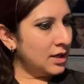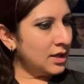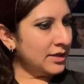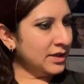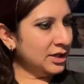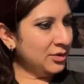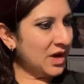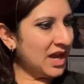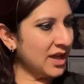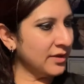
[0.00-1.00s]
And then you
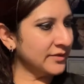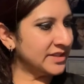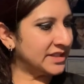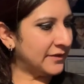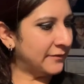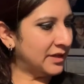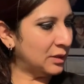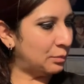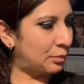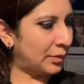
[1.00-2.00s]
have Stephanie
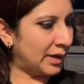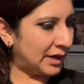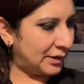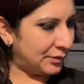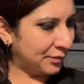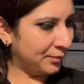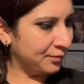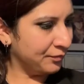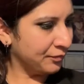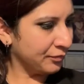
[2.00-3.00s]
Brown,
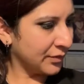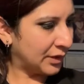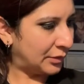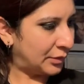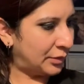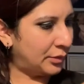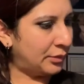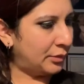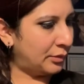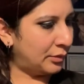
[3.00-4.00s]

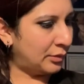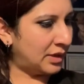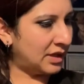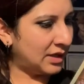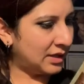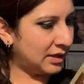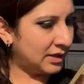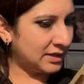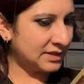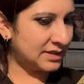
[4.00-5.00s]
who
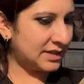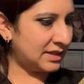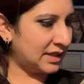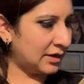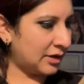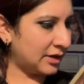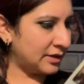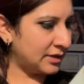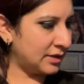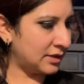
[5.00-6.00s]
did the
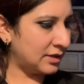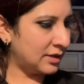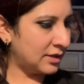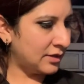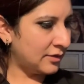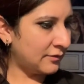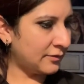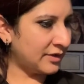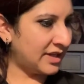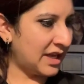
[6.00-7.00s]
art
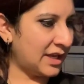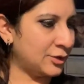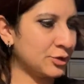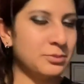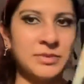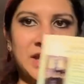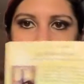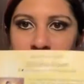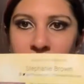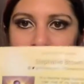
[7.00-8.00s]
for the Angel
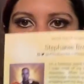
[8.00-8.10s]
Mage.